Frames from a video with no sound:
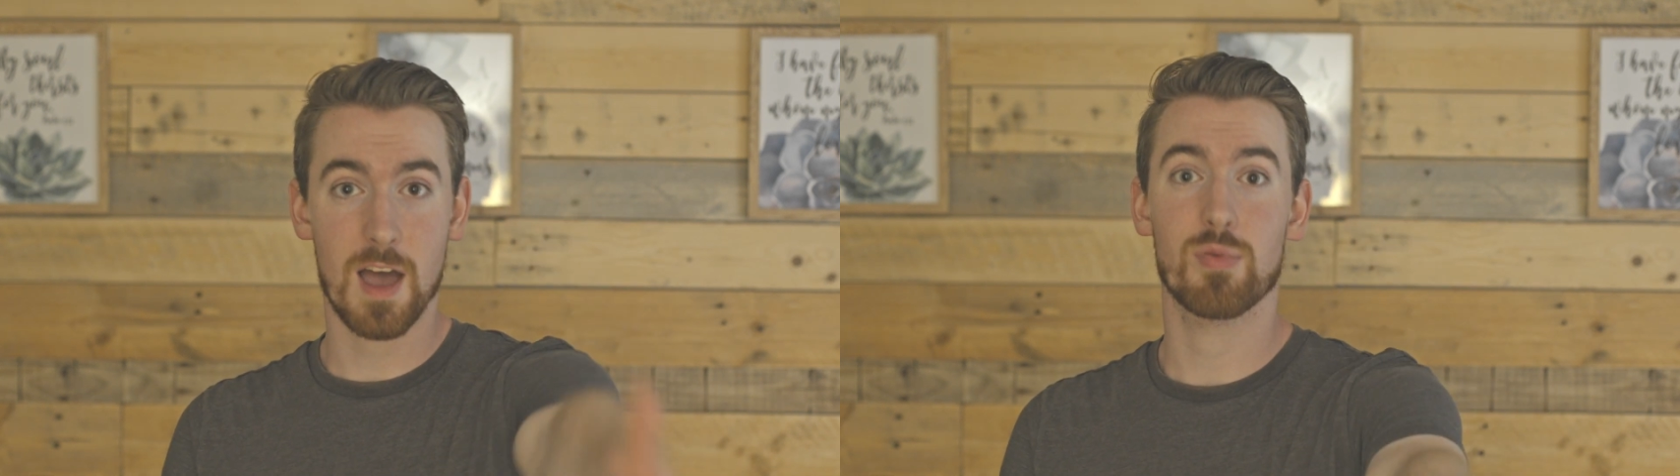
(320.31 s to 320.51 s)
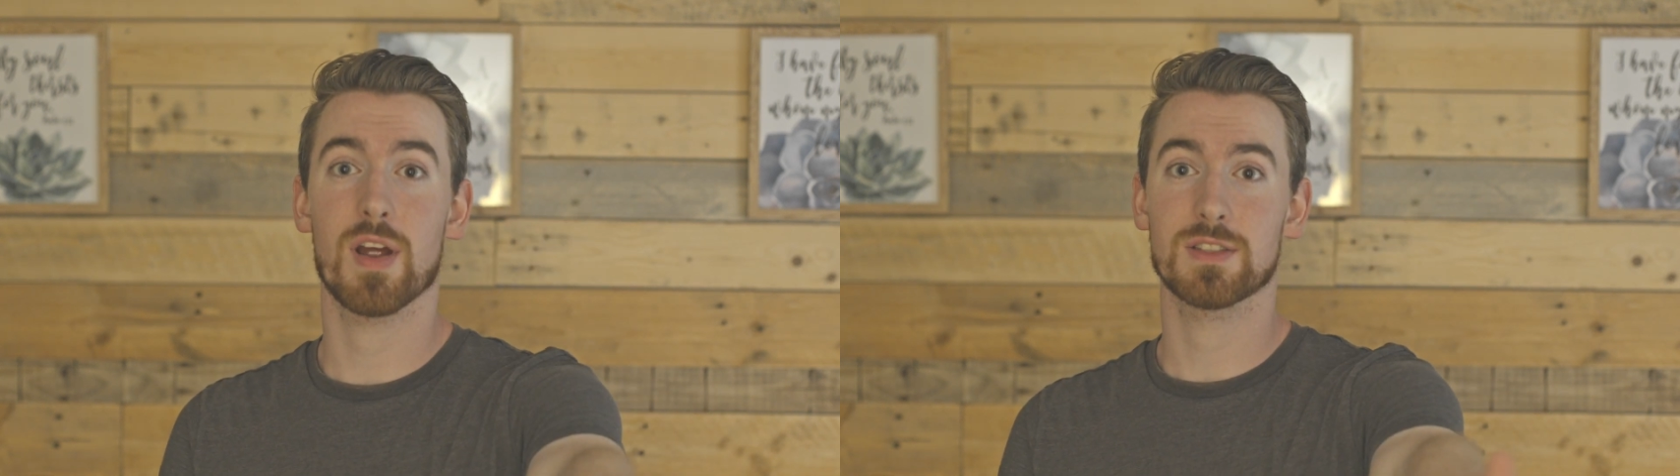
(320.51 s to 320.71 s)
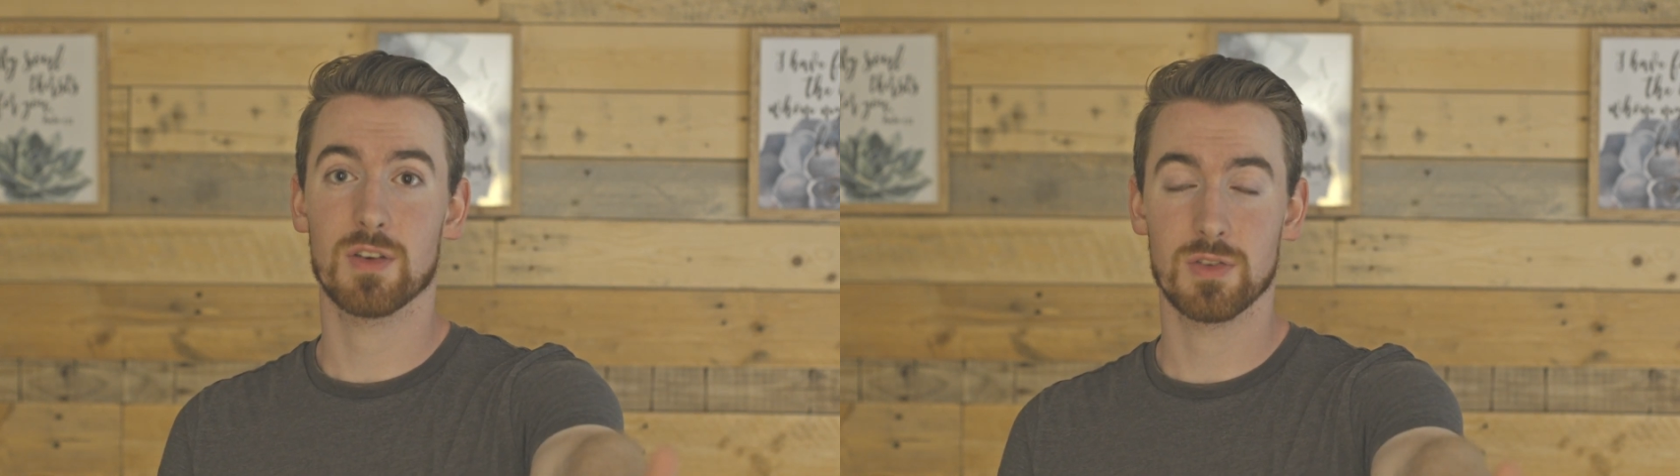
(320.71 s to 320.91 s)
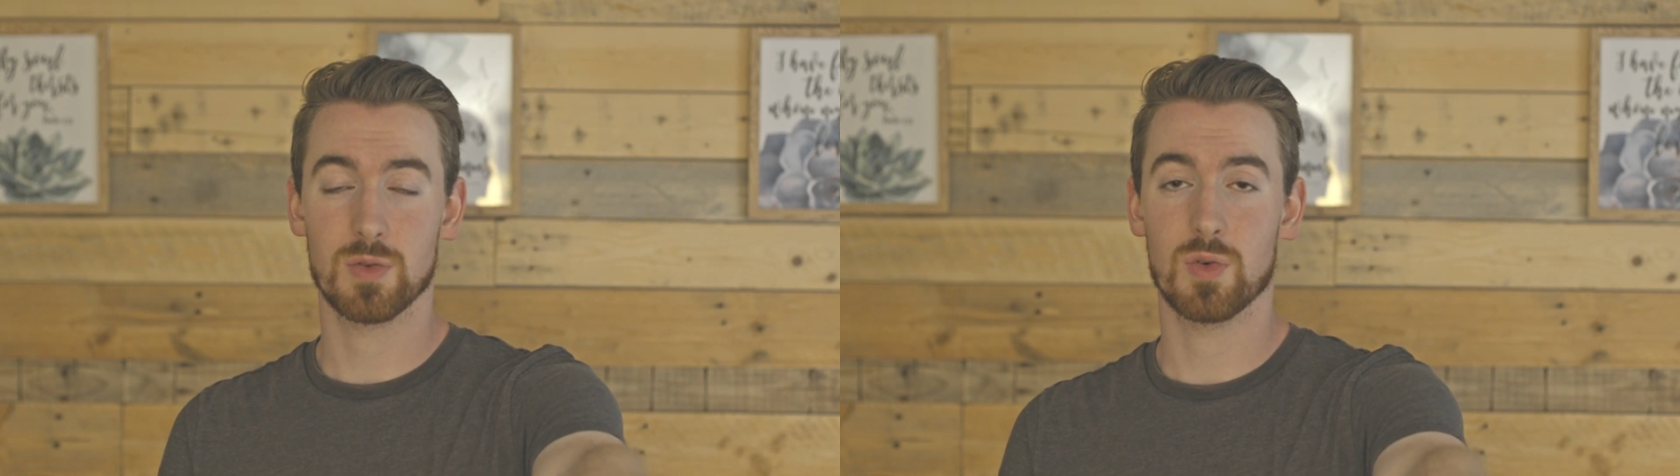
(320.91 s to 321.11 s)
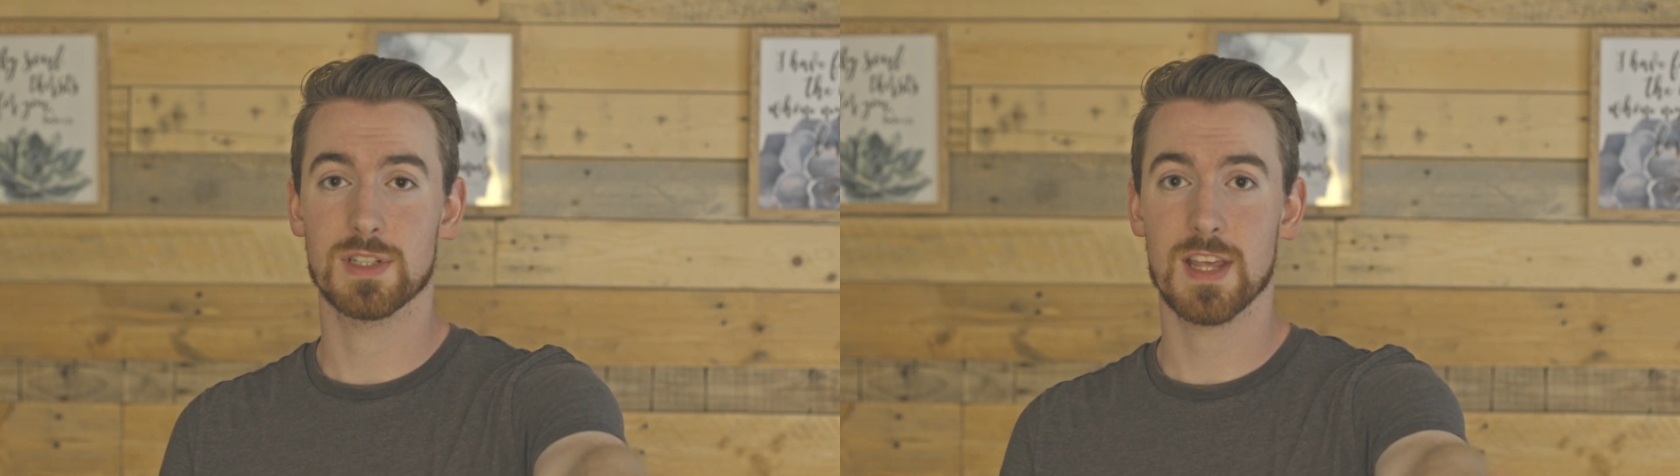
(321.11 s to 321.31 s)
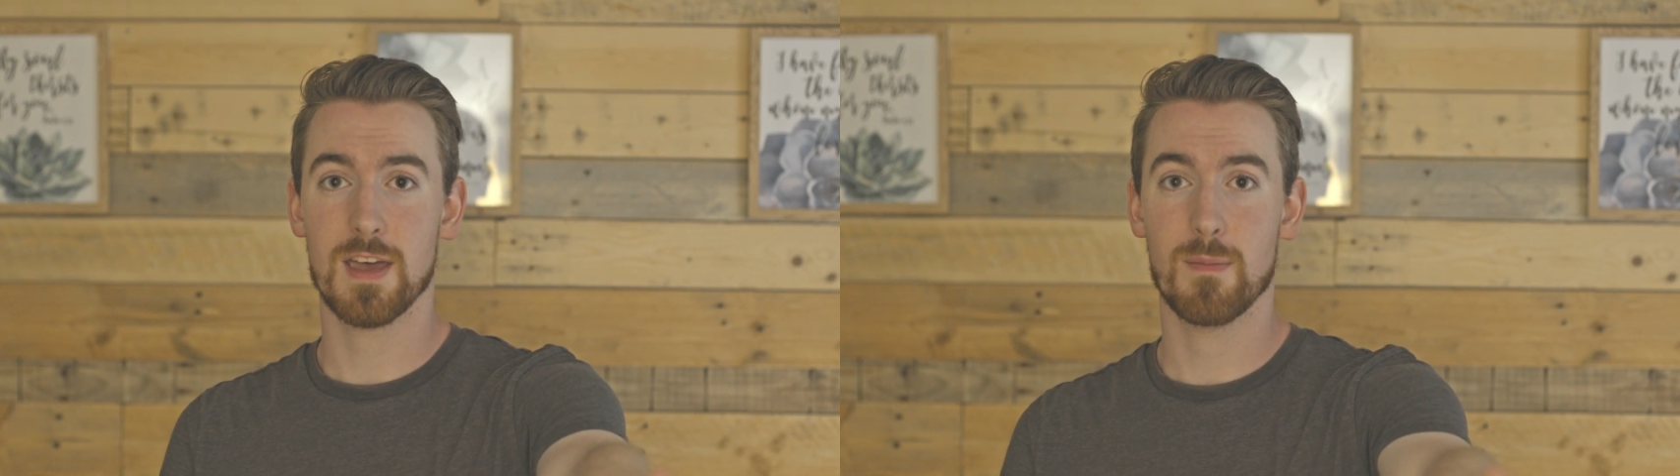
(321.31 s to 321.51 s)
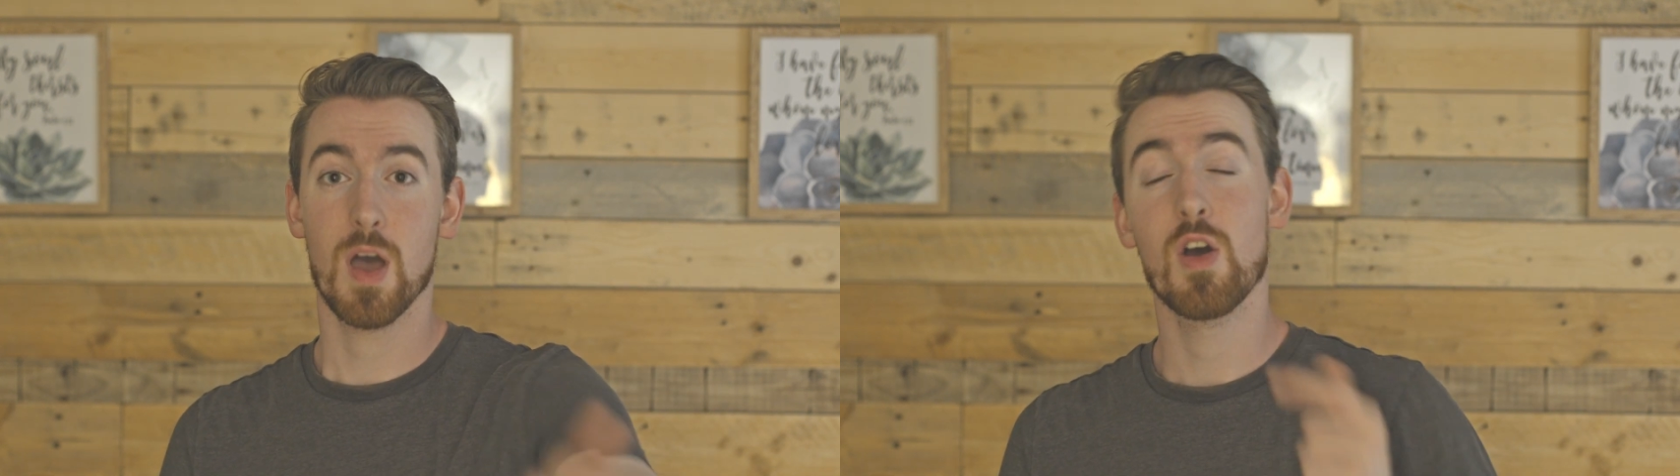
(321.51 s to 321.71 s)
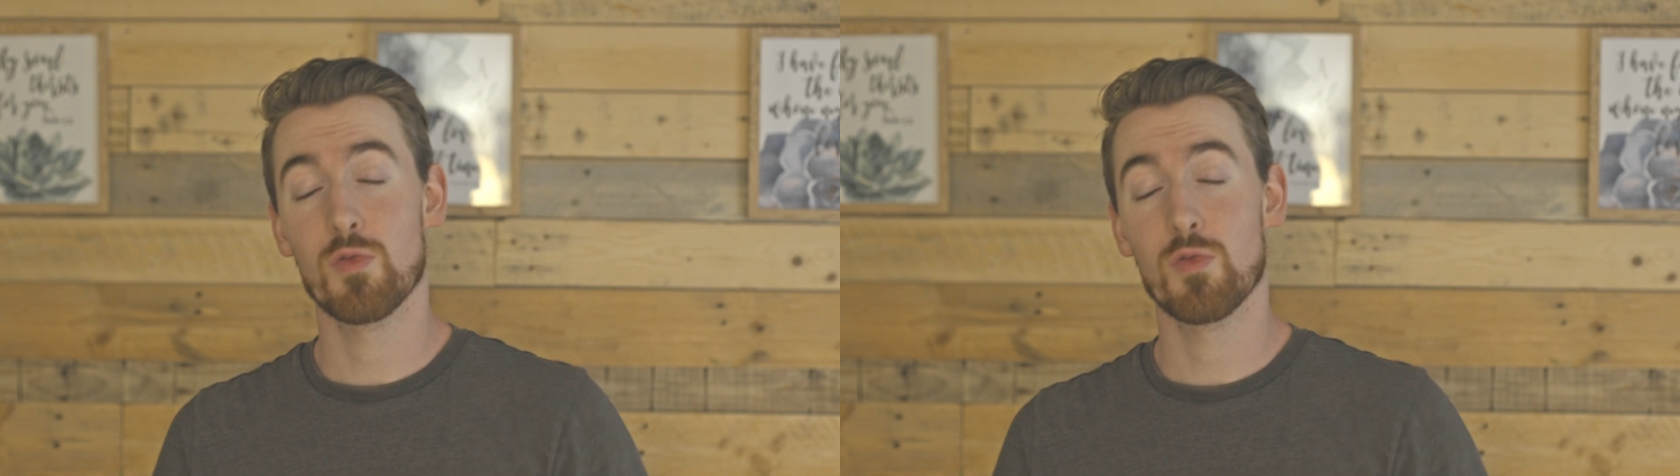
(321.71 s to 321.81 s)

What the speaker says: I press on towards him,